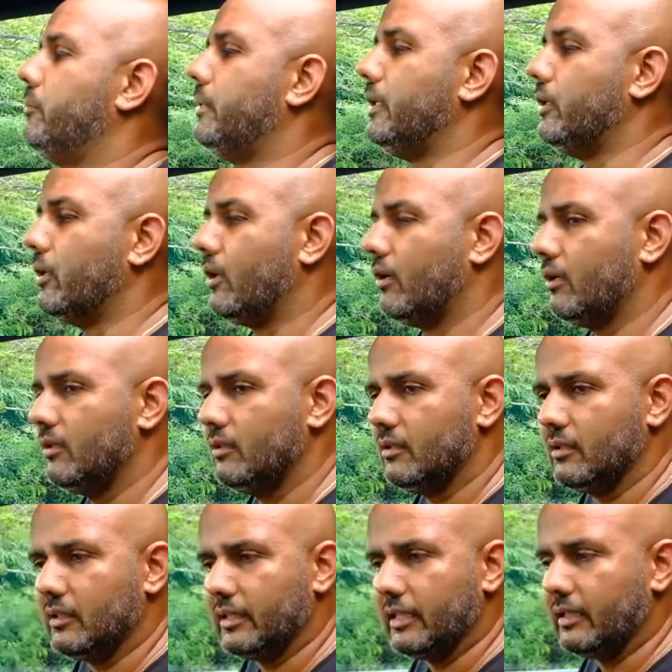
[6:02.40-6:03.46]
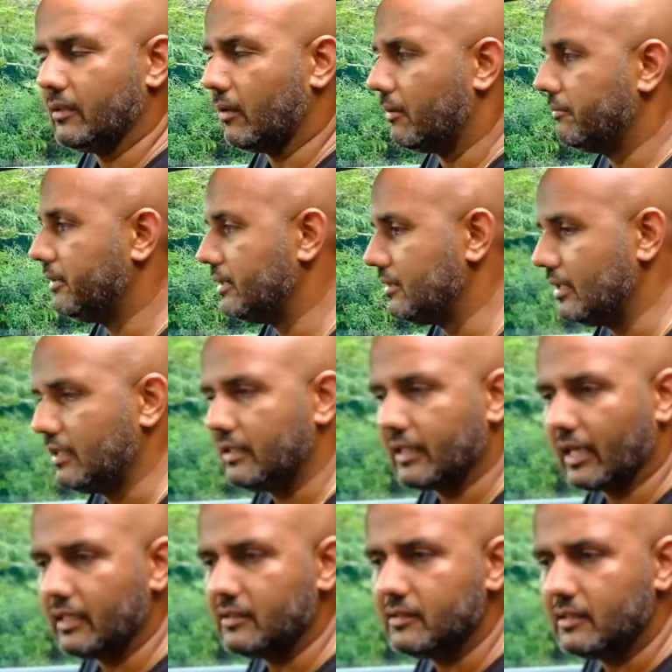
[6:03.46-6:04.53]
beyond the obviously
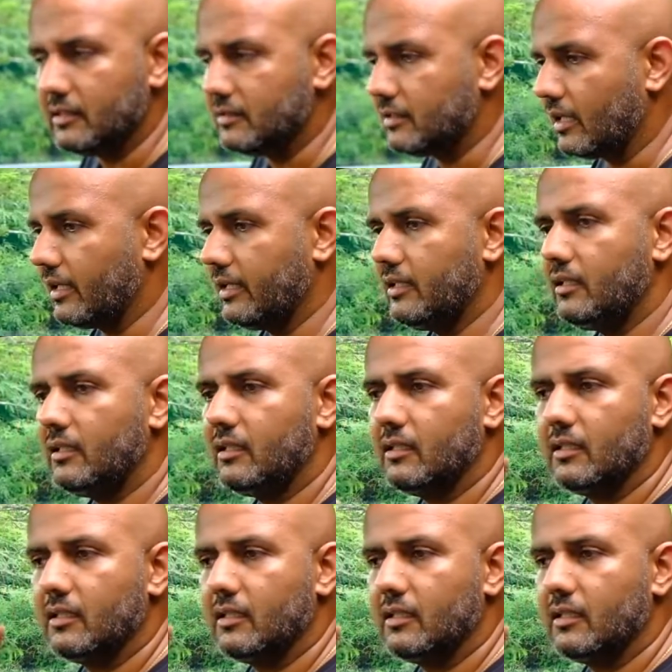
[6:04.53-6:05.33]
nice design.